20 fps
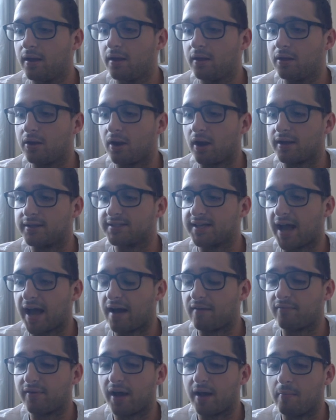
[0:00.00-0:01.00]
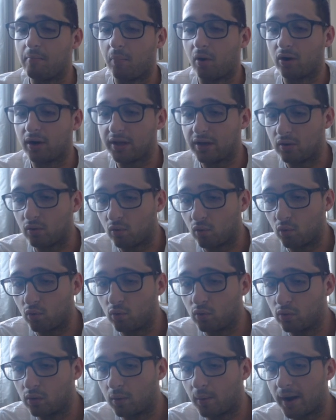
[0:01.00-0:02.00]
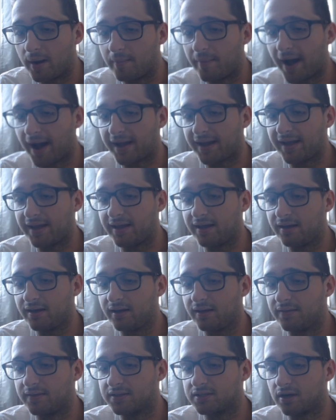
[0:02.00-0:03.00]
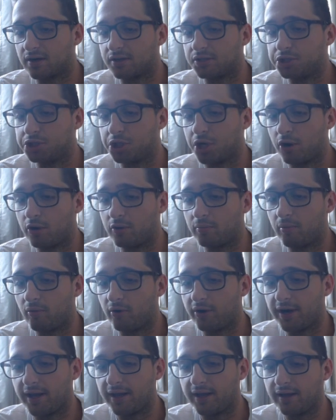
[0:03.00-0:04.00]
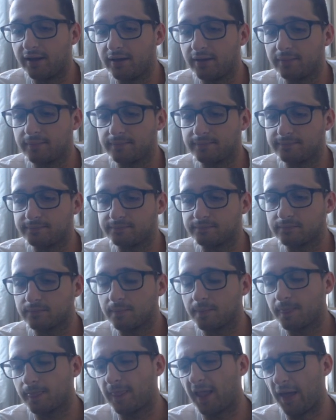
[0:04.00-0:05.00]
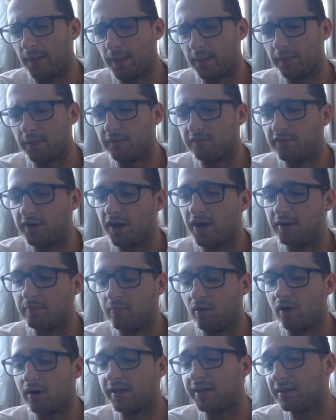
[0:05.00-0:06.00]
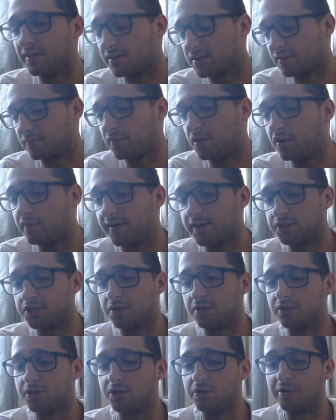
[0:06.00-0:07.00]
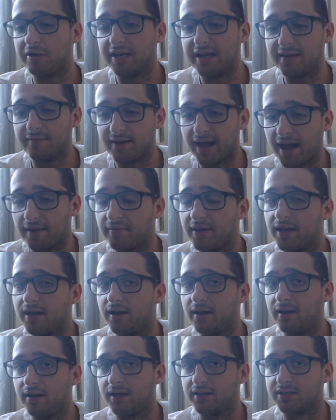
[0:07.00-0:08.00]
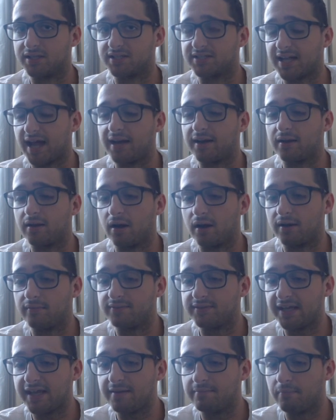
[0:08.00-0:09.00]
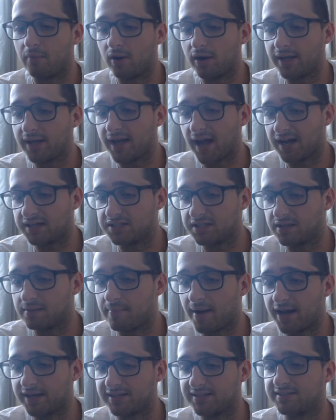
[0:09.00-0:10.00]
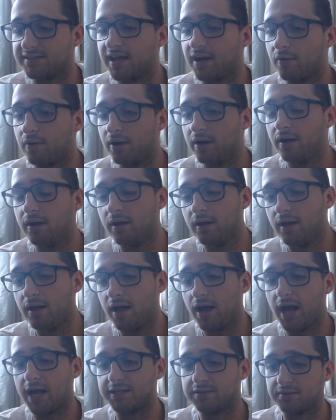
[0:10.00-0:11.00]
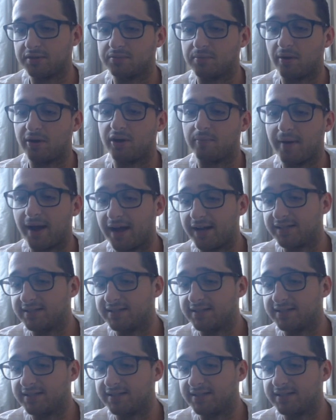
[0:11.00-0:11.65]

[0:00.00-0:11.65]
You're going to have a molly all the way back here in this kind of choke point here. And then the third molly, there's a few things you could do. You could even have it as a standard kind of deep molly catching the Magis area, as we spoke about in